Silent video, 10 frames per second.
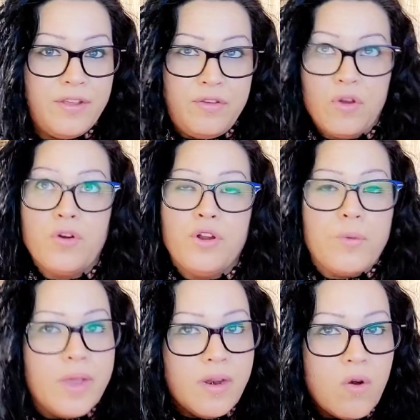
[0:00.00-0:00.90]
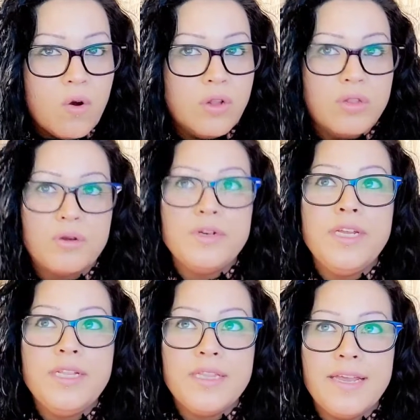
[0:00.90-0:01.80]
you're doing or
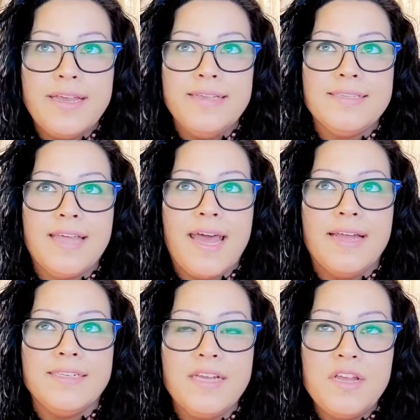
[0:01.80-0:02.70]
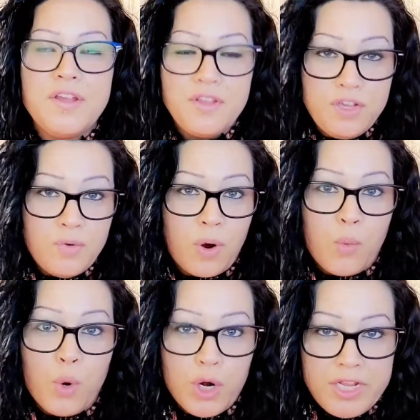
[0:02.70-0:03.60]
learning things that you are
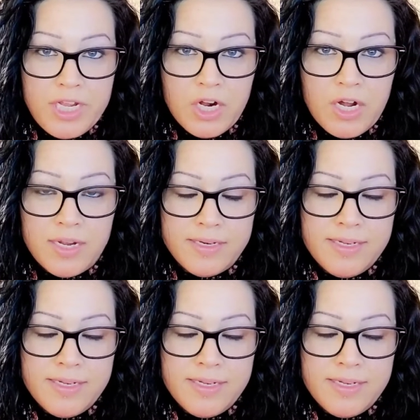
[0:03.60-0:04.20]
working on.